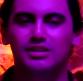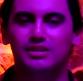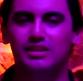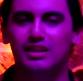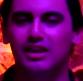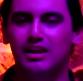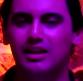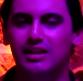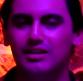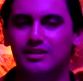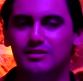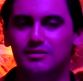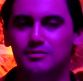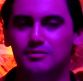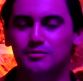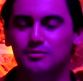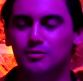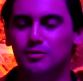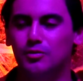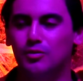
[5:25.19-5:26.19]
They
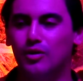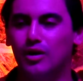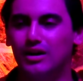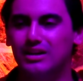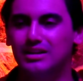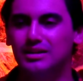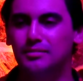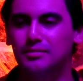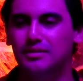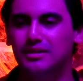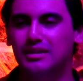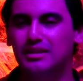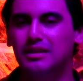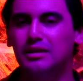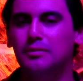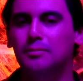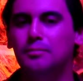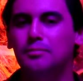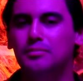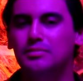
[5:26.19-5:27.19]
want to
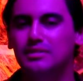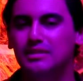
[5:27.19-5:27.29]
keep